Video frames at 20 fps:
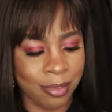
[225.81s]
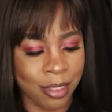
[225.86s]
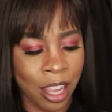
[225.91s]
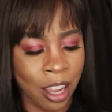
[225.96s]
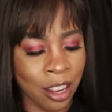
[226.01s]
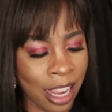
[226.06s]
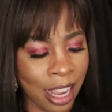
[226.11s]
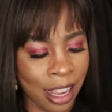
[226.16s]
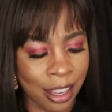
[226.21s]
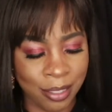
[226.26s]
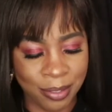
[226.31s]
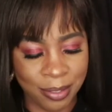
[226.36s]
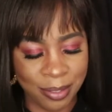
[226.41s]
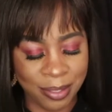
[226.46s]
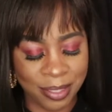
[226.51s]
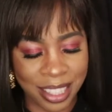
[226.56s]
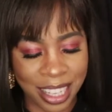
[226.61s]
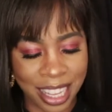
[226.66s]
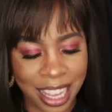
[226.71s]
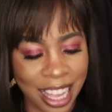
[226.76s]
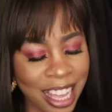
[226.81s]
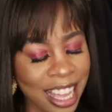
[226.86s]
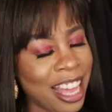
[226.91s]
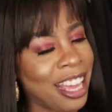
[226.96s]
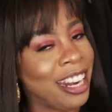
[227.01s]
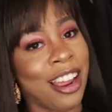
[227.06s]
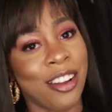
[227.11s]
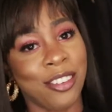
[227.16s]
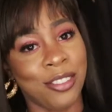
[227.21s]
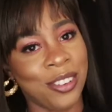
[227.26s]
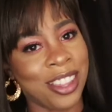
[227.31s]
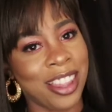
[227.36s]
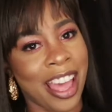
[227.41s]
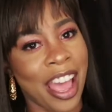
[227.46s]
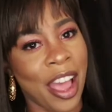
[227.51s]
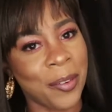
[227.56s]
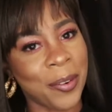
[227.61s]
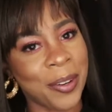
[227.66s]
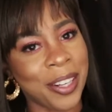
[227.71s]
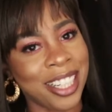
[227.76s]
Okay. Enough with
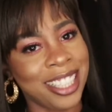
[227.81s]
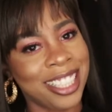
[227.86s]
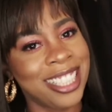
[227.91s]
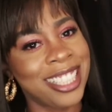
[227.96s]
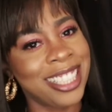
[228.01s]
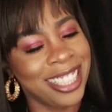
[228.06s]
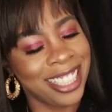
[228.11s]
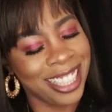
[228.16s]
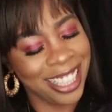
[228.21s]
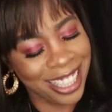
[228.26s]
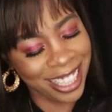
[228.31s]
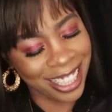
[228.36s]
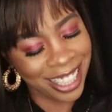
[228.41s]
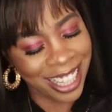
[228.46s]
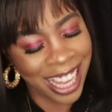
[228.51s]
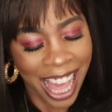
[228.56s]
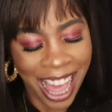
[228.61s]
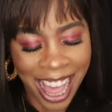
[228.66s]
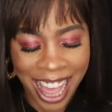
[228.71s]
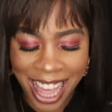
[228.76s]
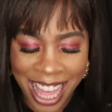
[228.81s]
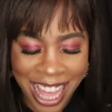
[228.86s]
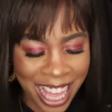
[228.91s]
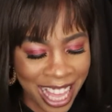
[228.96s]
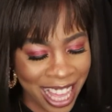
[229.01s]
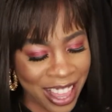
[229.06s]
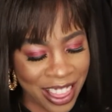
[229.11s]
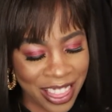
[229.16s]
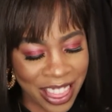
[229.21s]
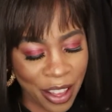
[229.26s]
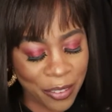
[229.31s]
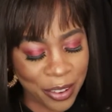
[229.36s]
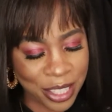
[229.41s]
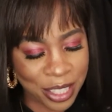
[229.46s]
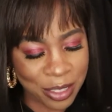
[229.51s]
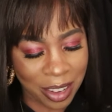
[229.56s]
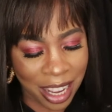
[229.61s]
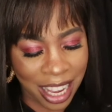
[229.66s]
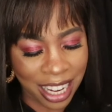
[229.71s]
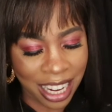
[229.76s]
that one. That
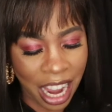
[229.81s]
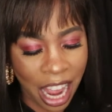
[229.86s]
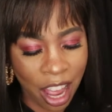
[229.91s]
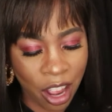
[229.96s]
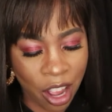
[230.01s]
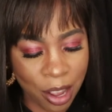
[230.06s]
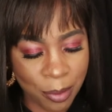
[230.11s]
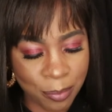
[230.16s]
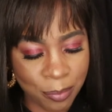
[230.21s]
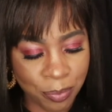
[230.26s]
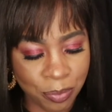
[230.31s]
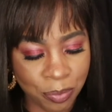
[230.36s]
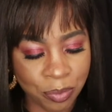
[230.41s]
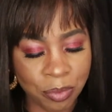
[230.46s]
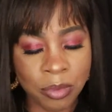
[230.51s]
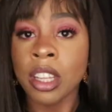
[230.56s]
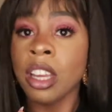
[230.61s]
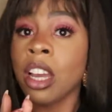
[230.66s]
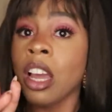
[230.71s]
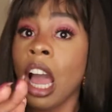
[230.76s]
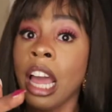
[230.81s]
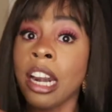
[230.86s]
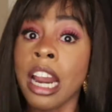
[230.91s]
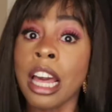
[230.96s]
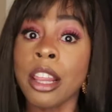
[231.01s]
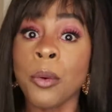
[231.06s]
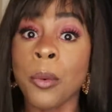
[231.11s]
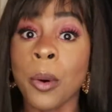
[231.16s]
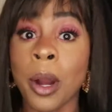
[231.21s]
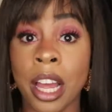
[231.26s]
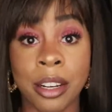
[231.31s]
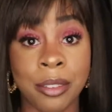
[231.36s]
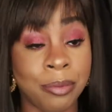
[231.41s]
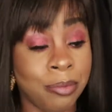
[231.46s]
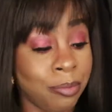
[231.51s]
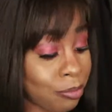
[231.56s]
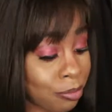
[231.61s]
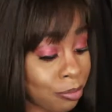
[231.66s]
was one. Another one.